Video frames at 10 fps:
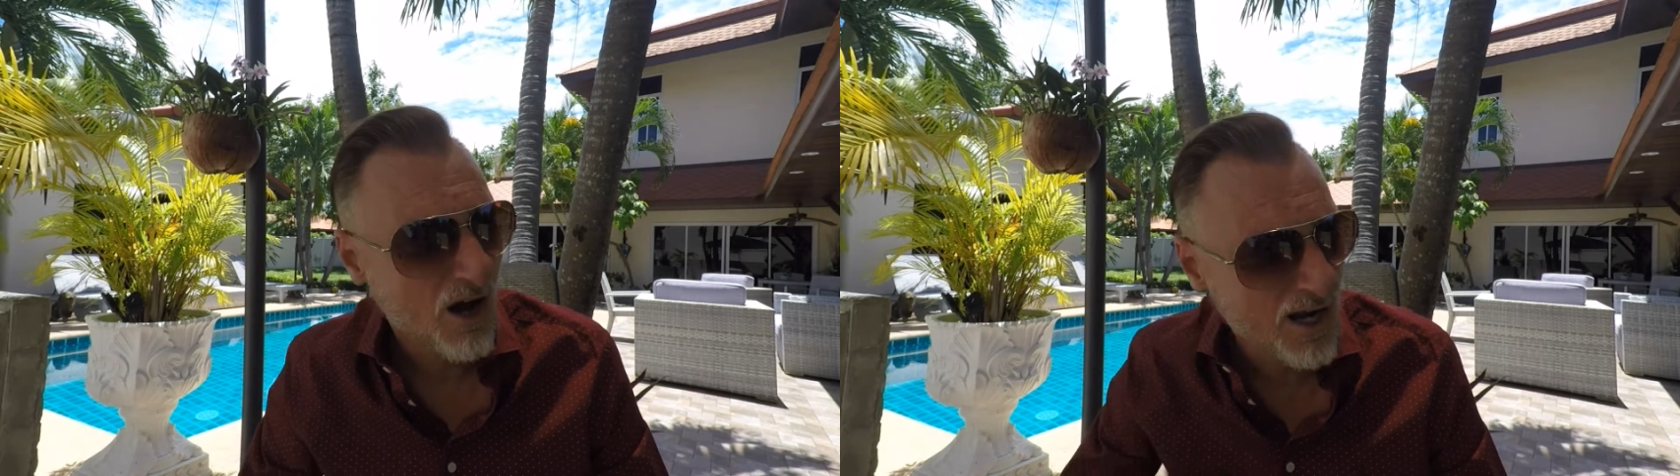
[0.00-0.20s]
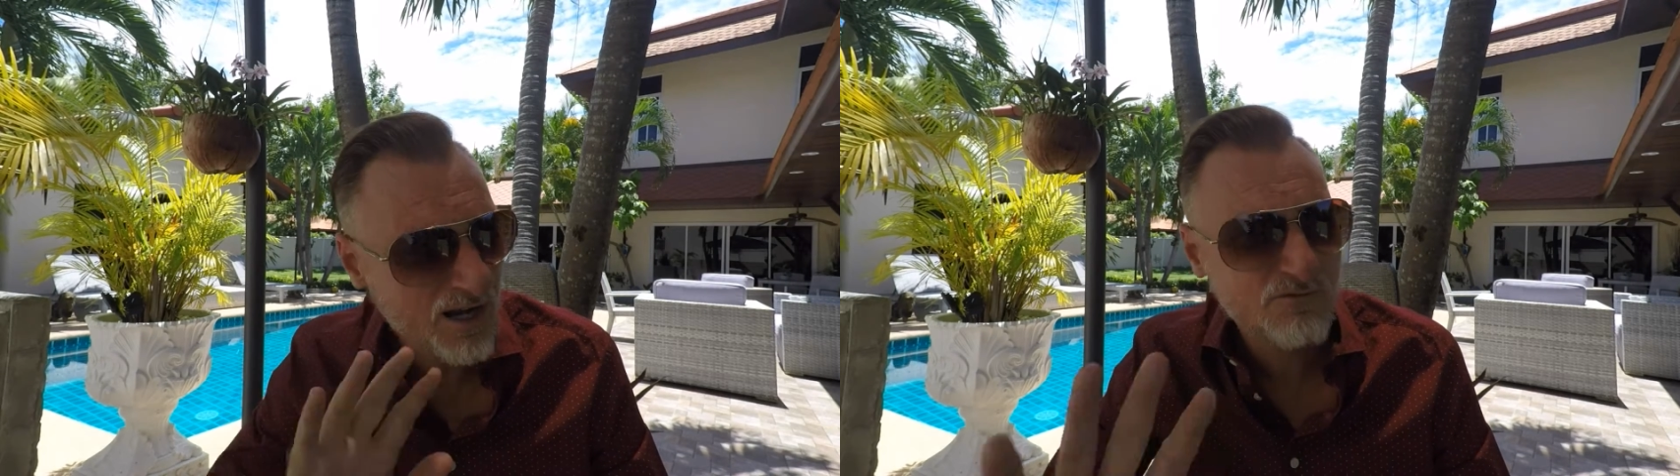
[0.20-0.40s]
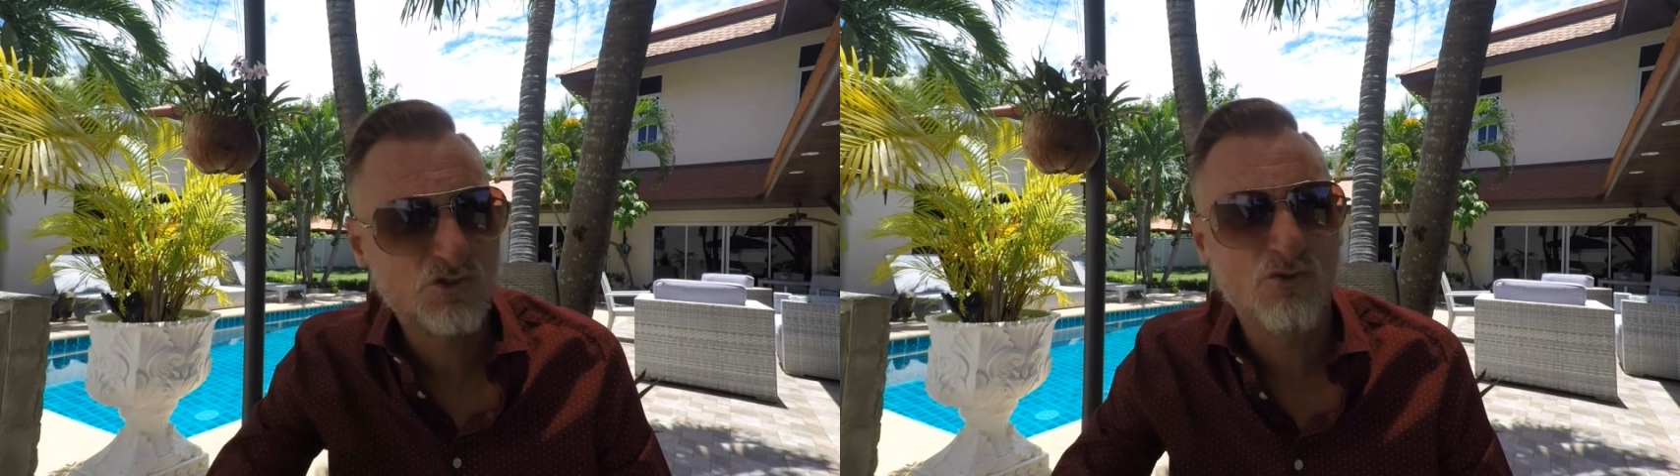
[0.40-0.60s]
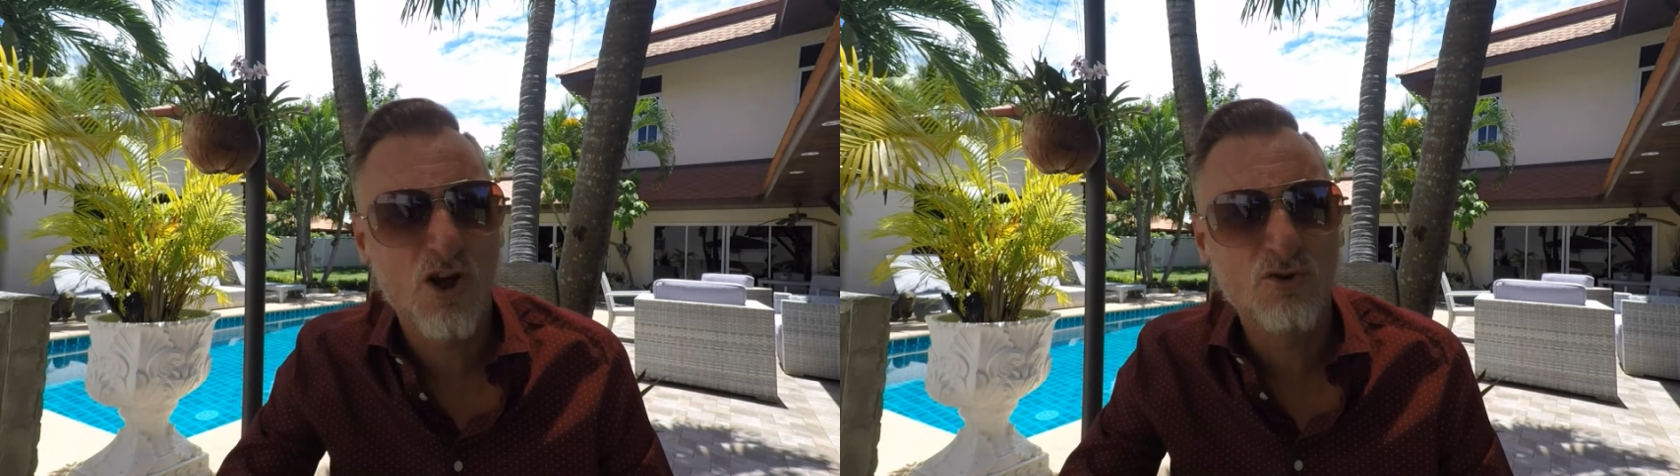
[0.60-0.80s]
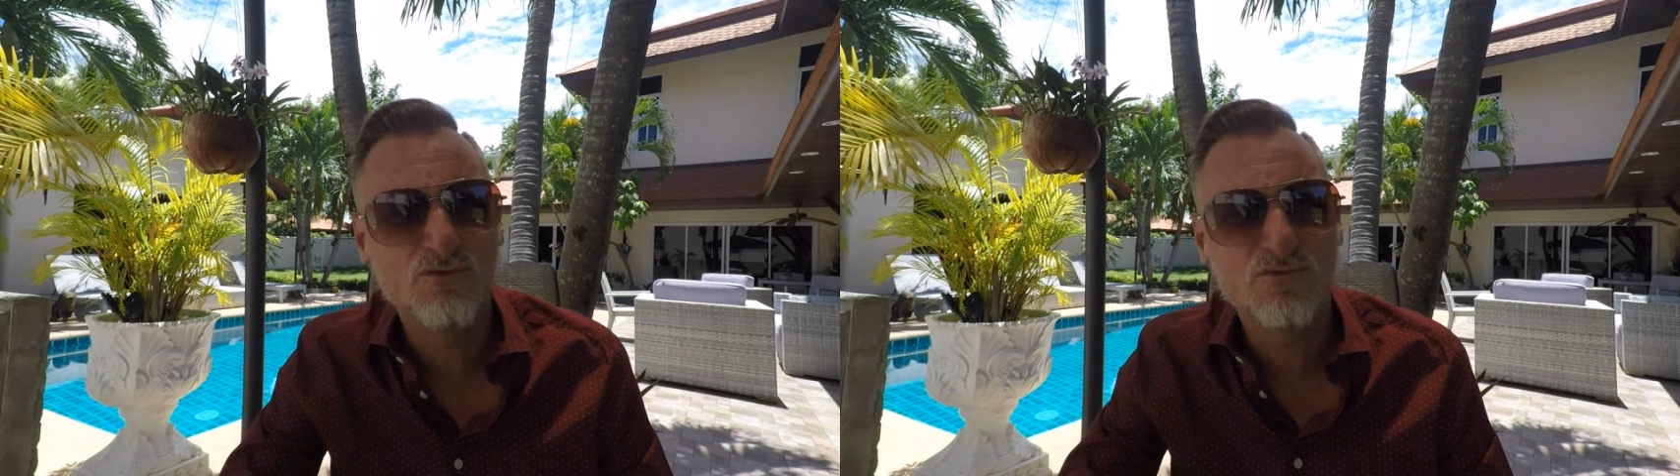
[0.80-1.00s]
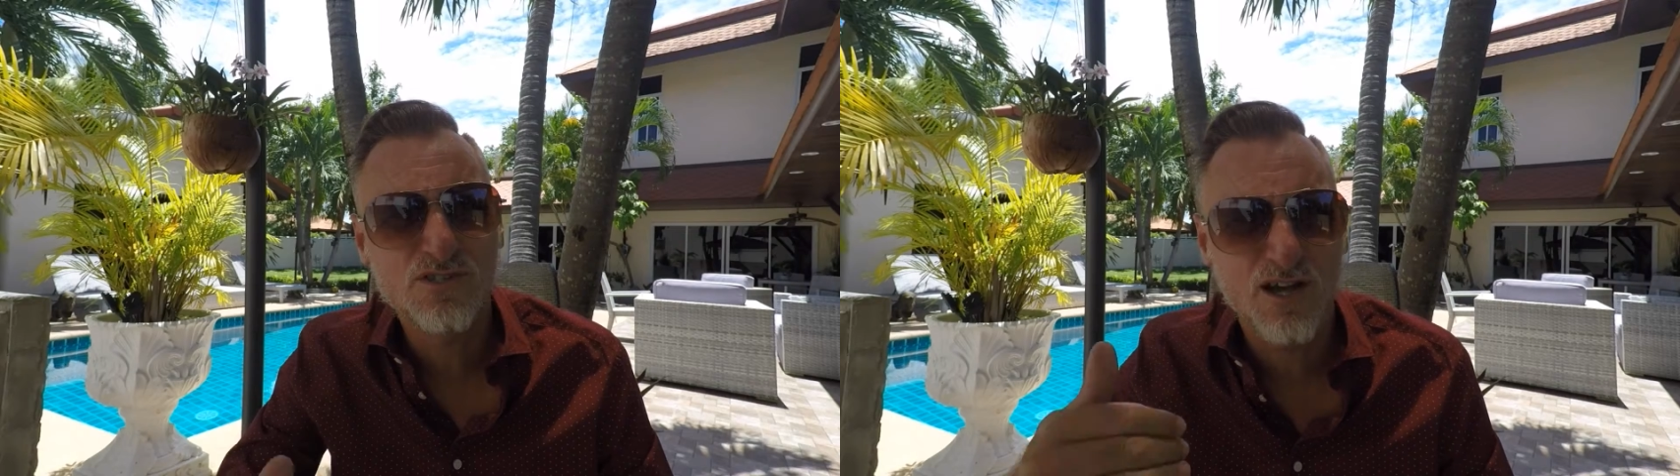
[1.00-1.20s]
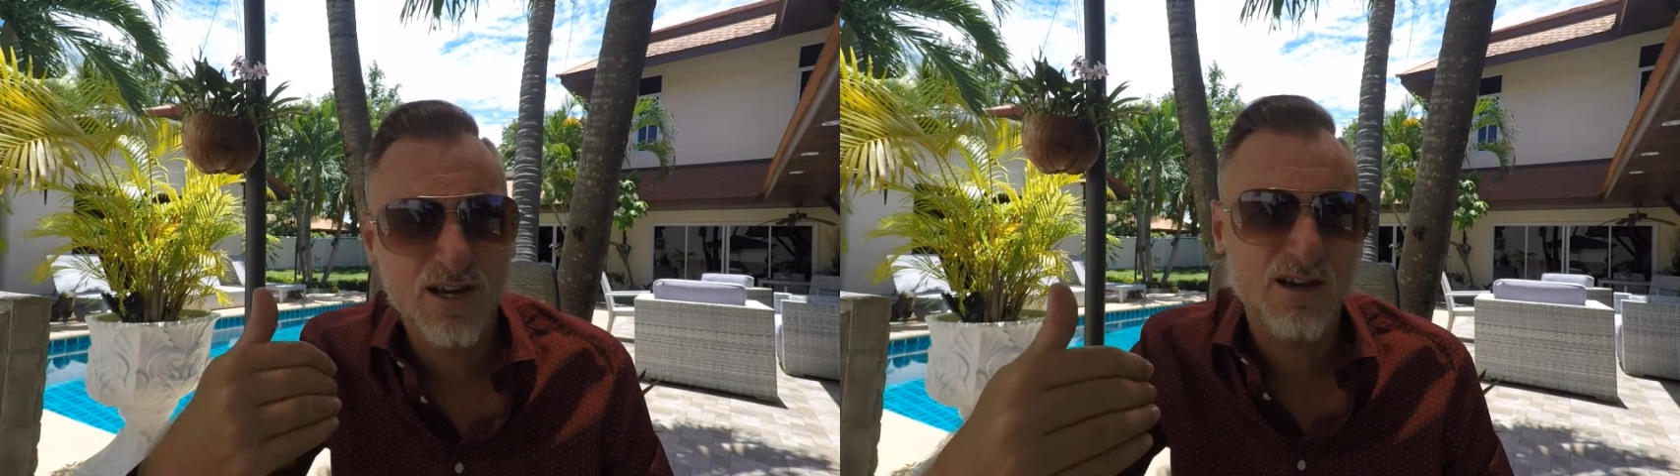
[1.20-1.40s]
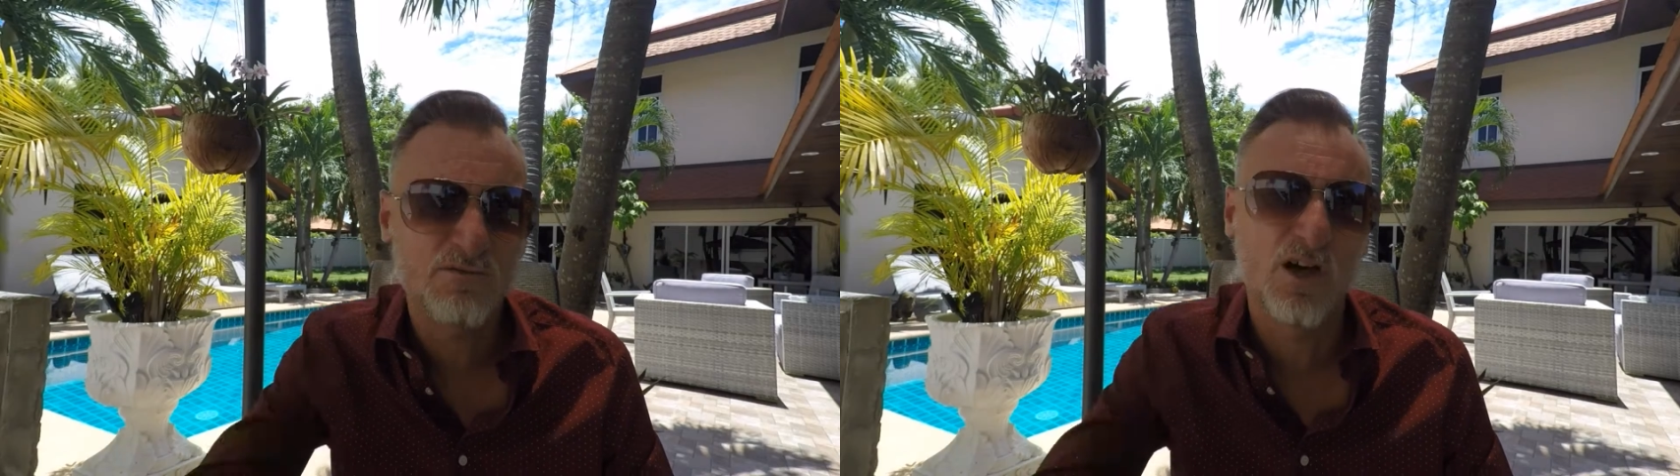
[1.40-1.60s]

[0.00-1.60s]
I love drones, I love